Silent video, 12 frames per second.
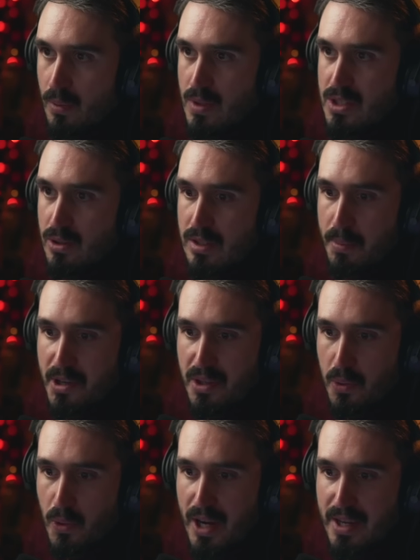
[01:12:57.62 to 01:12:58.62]
We talked about the
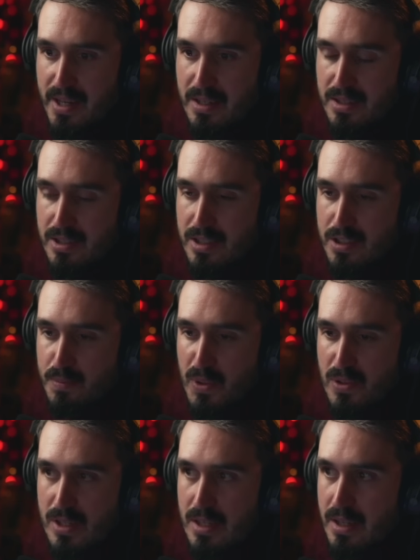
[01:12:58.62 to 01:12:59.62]
choir. It's just
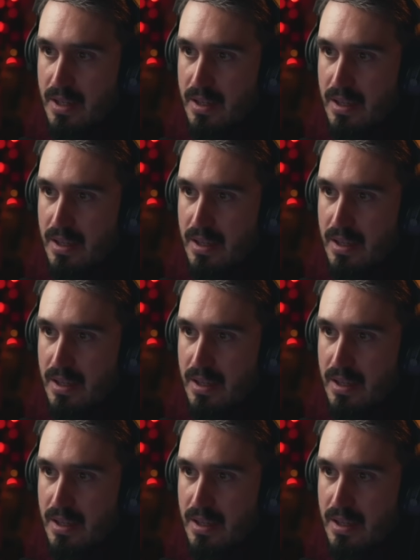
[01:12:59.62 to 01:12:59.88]
mostly